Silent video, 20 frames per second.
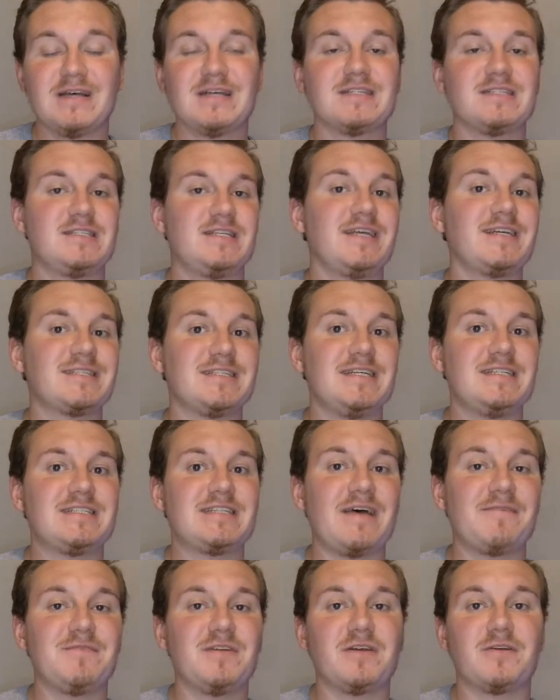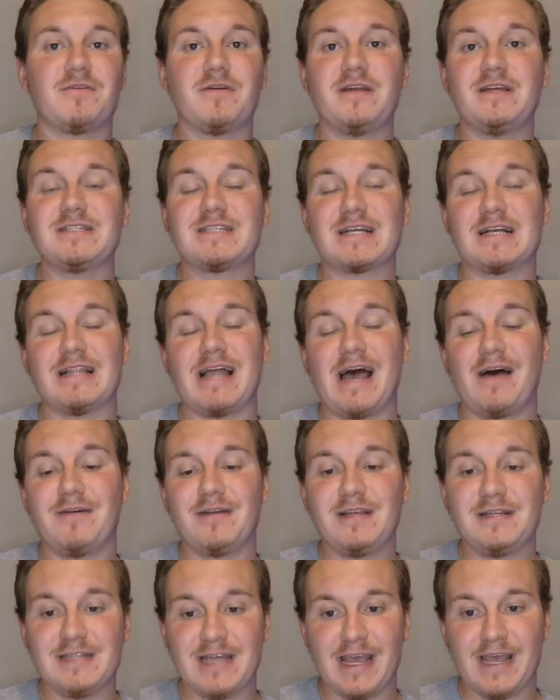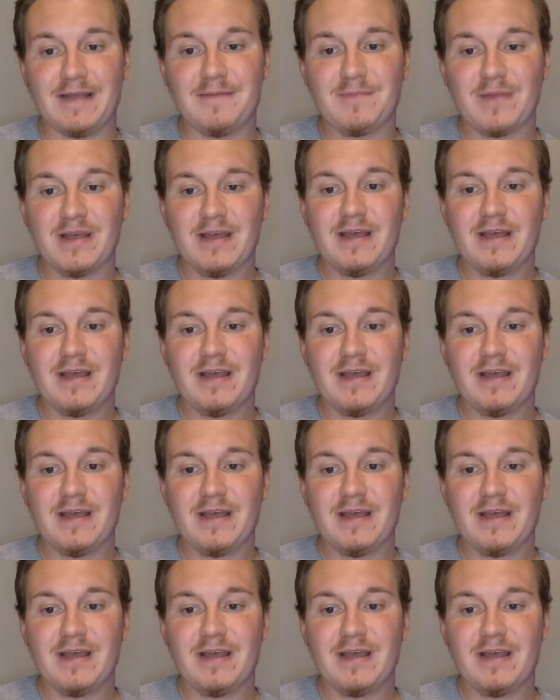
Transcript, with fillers: 67 degrees, cloudy day